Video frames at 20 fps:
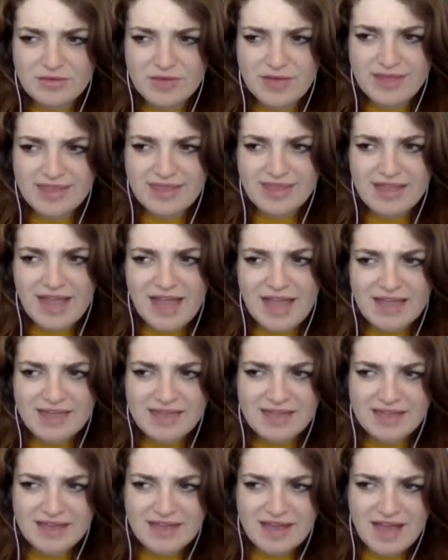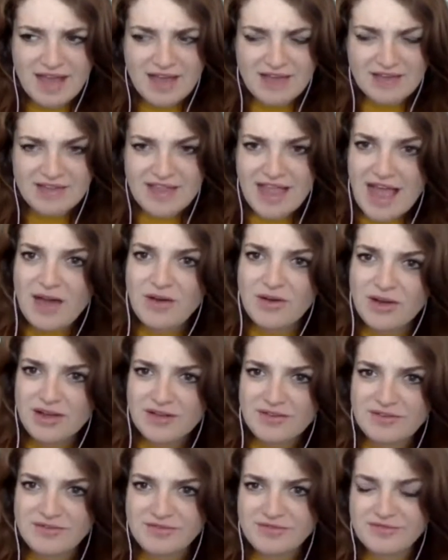I think I now
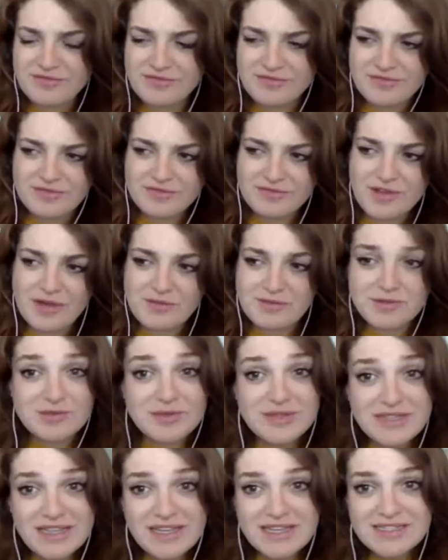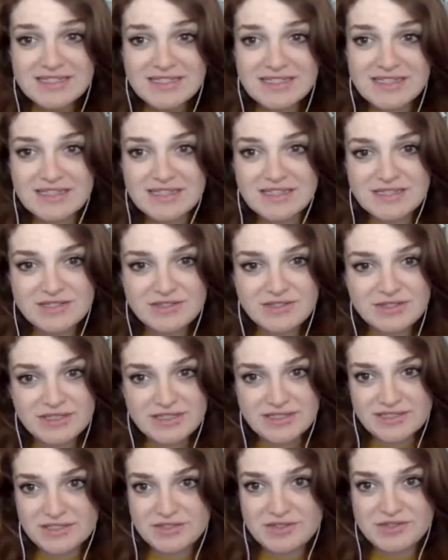have come to realize like these are
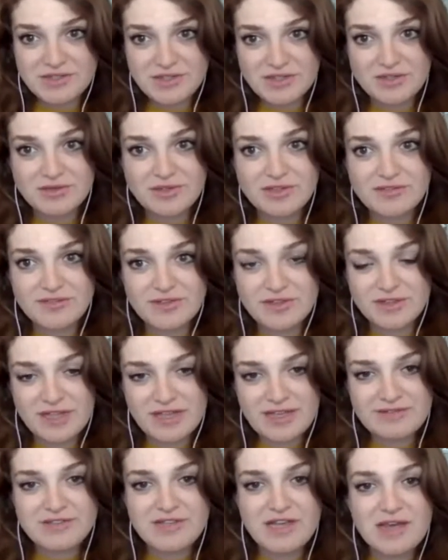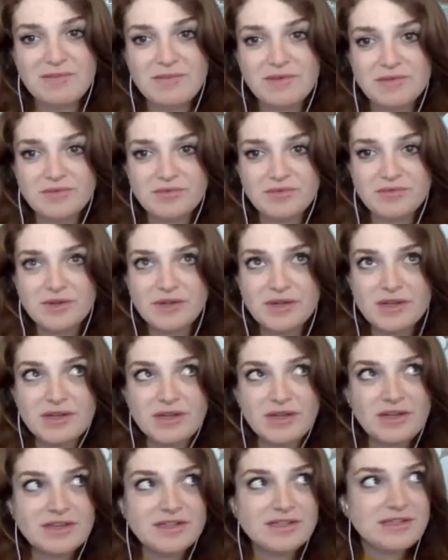things that you struggle with for a lifetime. And
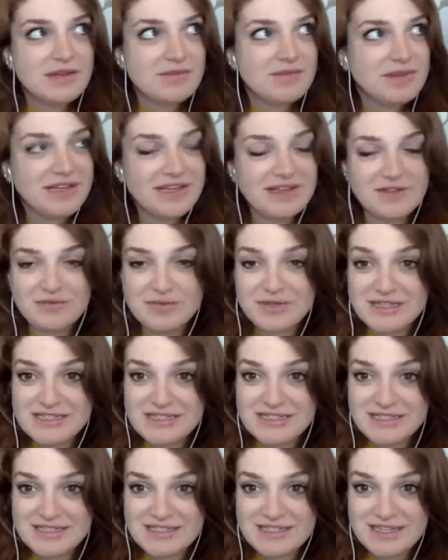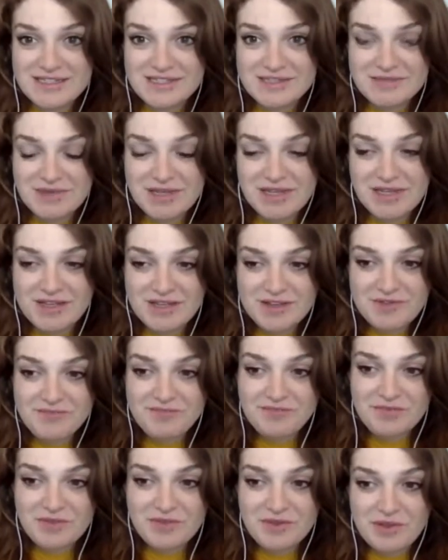somebody recently said to me
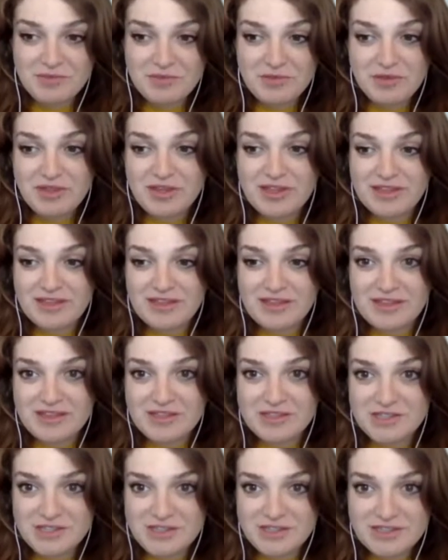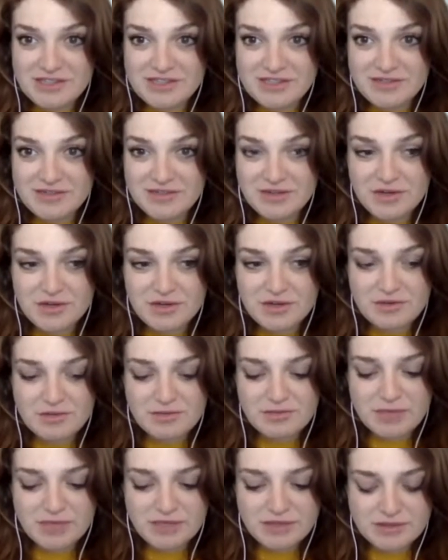very brilliantly that she thinks of
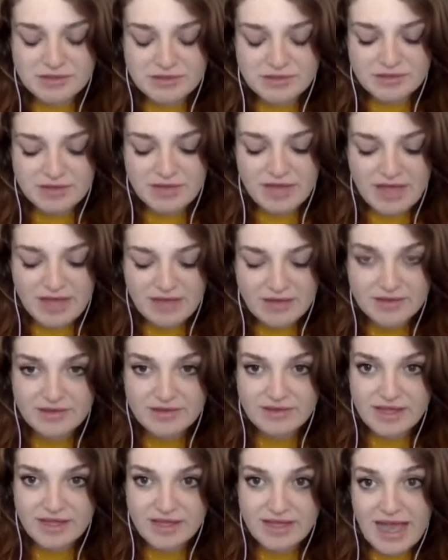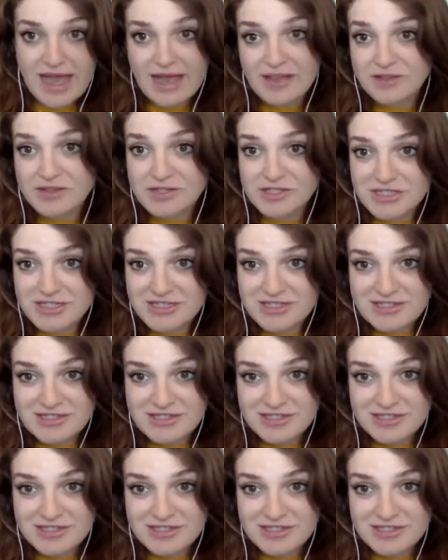her mental health like allergies.